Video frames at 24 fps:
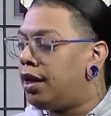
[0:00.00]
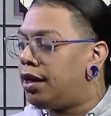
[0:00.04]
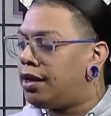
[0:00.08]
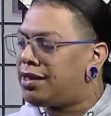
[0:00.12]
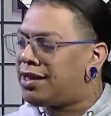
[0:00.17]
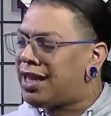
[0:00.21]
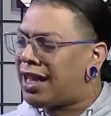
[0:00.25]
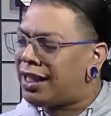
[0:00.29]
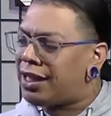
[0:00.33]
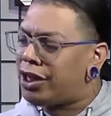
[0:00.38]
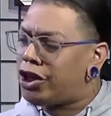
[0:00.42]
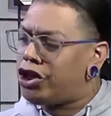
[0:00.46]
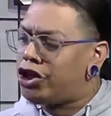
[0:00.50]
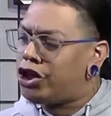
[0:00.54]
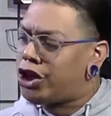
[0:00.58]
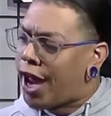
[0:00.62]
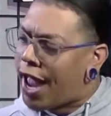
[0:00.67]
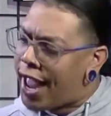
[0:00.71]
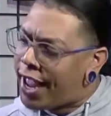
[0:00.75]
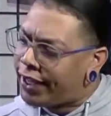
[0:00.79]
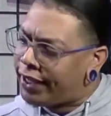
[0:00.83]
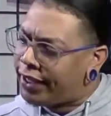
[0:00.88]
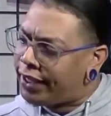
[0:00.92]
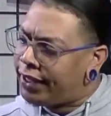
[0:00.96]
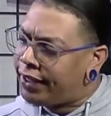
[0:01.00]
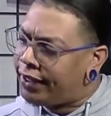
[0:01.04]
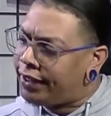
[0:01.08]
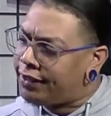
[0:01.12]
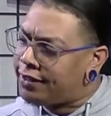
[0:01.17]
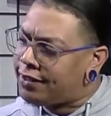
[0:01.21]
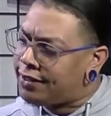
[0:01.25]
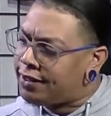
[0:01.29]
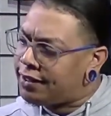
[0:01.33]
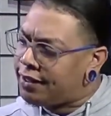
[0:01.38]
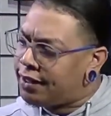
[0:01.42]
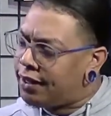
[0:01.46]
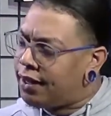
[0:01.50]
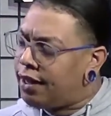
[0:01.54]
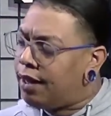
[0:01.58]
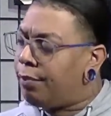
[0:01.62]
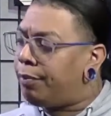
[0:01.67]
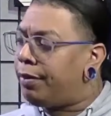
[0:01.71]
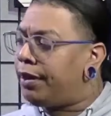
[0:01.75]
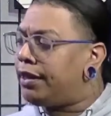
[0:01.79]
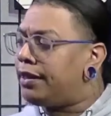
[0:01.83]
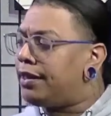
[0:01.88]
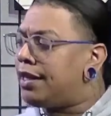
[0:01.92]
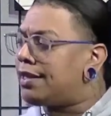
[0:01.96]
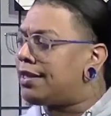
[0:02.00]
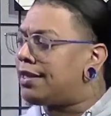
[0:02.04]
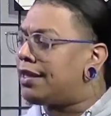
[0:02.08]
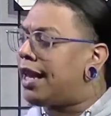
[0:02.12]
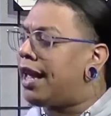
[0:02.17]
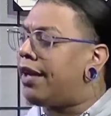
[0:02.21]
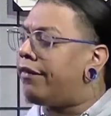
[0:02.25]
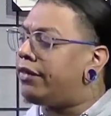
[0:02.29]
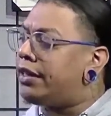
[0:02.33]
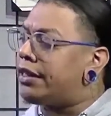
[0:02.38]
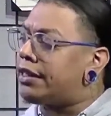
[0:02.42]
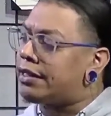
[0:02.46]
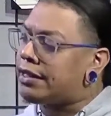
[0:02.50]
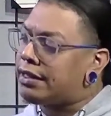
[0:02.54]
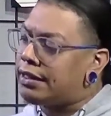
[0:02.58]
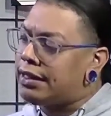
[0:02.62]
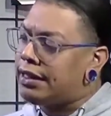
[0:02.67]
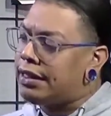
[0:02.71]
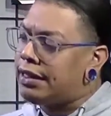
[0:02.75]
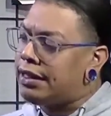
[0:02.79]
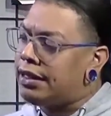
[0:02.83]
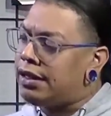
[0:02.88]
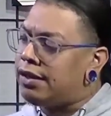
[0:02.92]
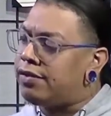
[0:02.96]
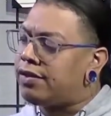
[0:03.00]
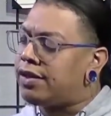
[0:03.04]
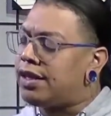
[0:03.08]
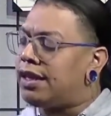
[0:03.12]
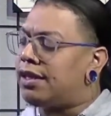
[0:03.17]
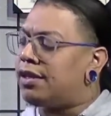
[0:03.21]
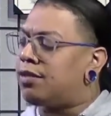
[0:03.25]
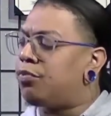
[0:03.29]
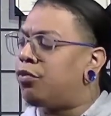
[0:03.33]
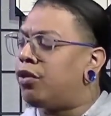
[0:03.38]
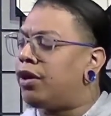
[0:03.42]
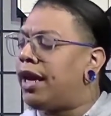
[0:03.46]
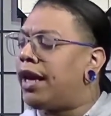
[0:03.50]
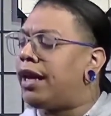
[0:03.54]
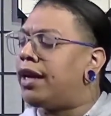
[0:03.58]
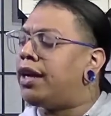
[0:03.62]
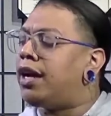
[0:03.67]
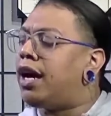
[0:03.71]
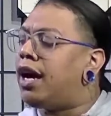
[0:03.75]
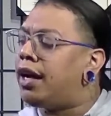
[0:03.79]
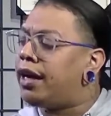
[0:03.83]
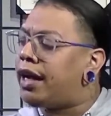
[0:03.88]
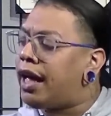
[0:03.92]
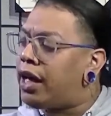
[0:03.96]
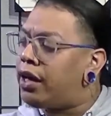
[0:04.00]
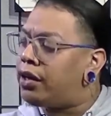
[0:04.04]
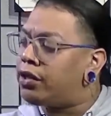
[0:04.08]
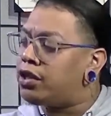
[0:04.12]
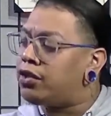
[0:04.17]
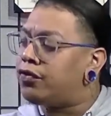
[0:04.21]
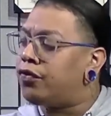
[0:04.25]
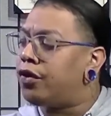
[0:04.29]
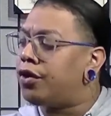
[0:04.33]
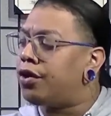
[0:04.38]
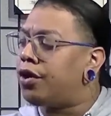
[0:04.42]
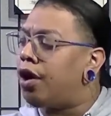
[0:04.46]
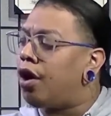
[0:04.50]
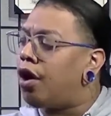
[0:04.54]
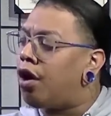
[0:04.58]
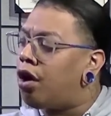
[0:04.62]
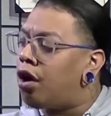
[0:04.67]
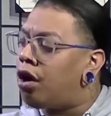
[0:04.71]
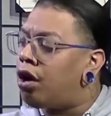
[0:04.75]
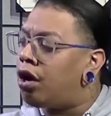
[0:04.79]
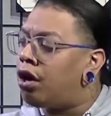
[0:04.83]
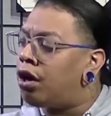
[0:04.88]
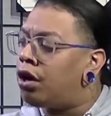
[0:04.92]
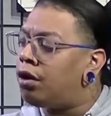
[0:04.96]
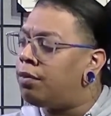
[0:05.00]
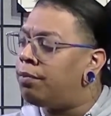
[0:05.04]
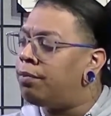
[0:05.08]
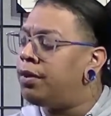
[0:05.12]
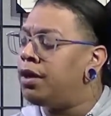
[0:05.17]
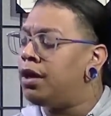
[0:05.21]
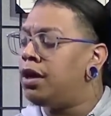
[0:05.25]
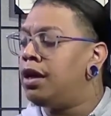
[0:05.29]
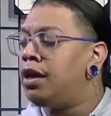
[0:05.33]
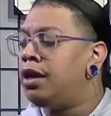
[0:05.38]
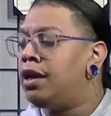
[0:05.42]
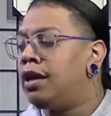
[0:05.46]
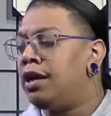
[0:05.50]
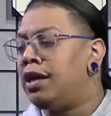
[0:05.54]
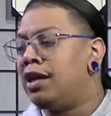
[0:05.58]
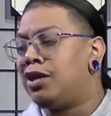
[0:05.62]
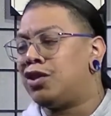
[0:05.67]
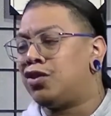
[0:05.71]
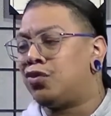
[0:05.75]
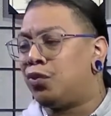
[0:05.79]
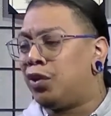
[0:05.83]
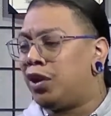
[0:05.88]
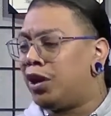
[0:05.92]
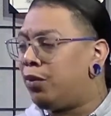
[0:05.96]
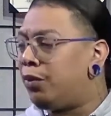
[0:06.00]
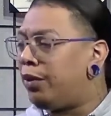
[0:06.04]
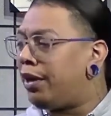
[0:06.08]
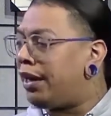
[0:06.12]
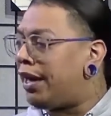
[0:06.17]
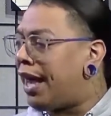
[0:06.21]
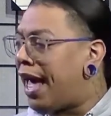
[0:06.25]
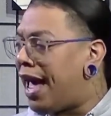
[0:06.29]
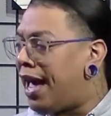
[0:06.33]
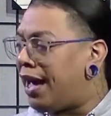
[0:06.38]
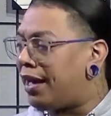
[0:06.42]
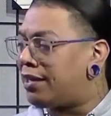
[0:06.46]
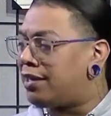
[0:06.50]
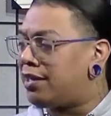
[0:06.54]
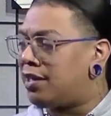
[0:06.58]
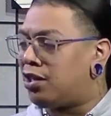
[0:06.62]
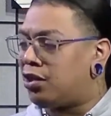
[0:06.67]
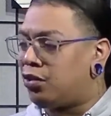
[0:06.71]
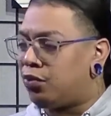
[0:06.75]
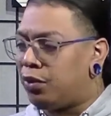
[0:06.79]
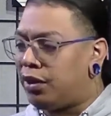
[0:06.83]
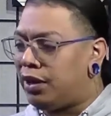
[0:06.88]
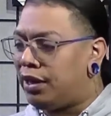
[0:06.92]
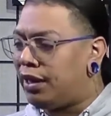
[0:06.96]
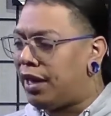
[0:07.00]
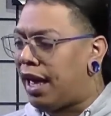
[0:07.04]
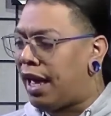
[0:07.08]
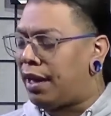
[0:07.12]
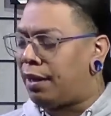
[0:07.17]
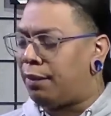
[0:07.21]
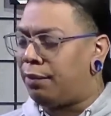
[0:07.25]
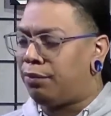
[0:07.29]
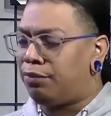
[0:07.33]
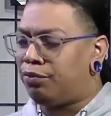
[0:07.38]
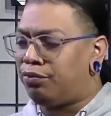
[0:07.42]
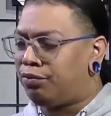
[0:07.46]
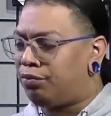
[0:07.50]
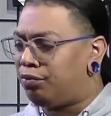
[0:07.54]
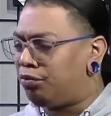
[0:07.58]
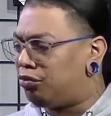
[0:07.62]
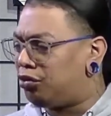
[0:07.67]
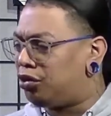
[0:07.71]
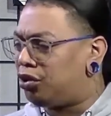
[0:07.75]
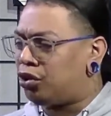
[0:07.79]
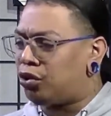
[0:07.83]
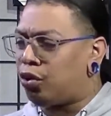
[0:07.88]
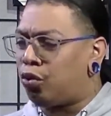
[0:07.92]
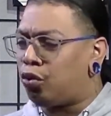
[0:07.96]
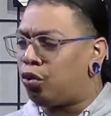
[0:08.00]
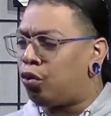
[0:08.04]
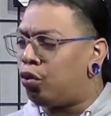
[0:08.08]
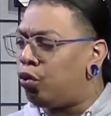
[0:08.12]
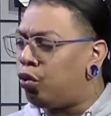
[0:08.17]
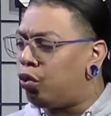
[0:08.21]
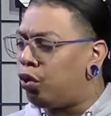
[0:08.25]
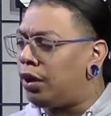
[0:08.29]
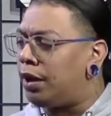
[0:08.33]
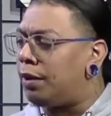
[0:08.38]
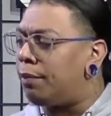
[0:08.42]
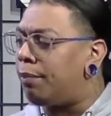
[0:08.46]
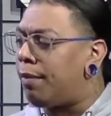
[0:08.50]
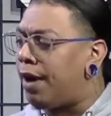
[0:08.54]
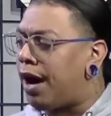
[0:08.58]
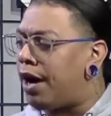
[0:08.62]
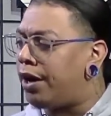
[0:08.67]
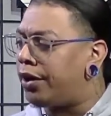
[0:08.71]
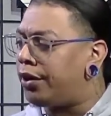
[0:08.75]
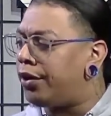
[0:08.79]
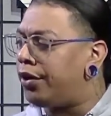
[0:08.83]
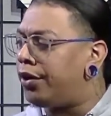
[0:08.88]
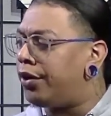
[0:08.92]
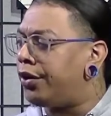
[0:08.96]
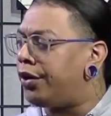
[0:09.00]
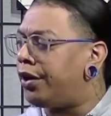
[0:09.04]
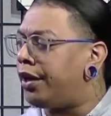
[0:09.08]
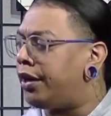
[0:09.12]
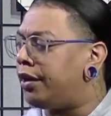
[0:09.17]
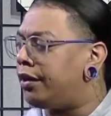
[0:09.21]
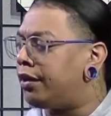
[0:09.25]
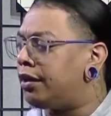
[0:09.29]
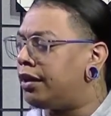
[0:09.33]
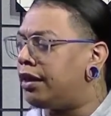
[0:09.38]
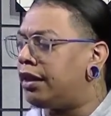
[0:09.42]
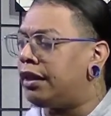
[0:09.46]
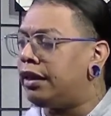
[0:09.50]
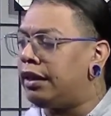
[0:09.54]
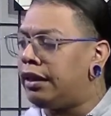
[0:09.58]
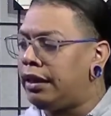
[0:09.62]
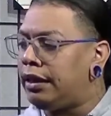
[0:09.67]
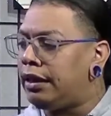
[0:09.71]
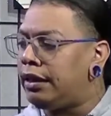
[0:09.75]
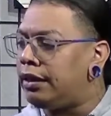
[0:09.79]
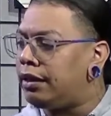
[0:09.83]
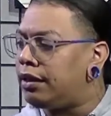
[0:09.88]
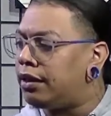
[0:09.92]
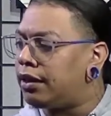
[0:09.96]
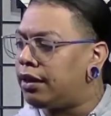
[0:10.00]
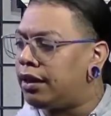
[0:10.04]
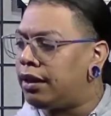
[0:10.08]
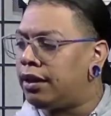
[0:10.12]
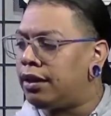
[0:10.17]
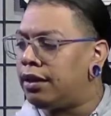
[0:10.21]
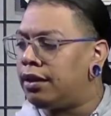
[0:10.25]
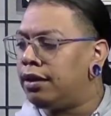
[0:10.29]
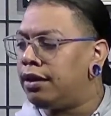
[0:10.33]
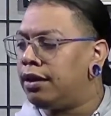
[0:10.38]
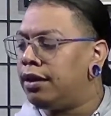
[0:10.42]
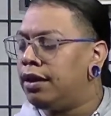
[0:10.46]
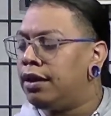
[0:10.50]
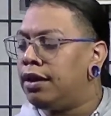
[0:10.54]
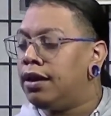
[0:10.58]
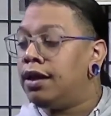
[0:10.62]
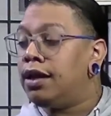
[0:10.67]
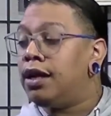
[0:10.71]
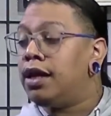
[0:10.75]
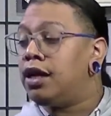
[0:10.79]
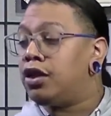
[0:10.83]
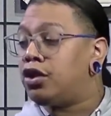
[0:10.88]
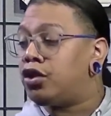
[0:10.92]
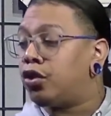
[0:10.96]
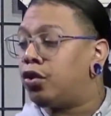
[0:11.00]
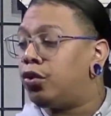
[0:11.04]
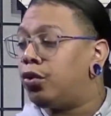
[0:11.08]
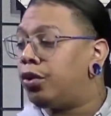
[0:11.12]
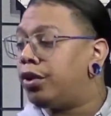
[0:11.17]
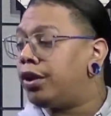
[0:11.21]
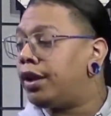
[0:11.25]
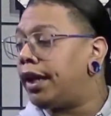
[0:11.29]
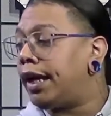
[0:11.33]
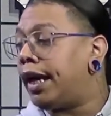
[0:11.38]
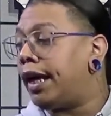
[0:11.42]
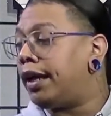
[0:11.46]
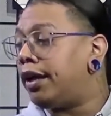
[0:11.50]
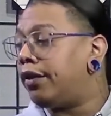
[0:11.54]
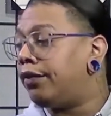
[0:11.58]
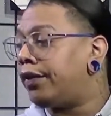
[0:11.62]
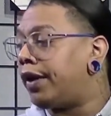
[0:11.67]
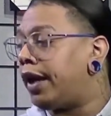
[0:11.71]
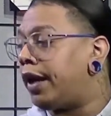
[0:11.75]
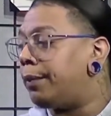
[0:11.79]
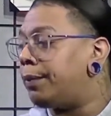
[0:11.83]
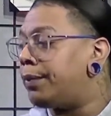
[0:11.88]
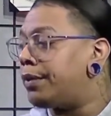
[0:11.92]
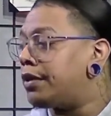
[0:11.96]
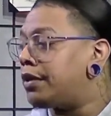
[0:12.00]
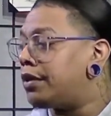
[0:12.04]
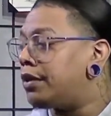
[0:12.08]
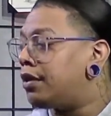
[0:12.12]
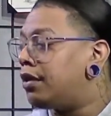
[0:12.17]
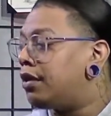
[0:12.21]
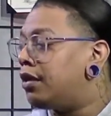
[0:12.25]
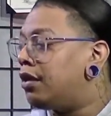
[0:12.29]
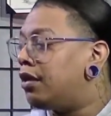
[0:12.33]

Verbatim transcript: It's like a jacket, but it doesn't have the sleeves. It's more like cutouts for the arm. It's really relaxed. It's really like so cool and modern and clean looking. It's a cool thing. I love capes.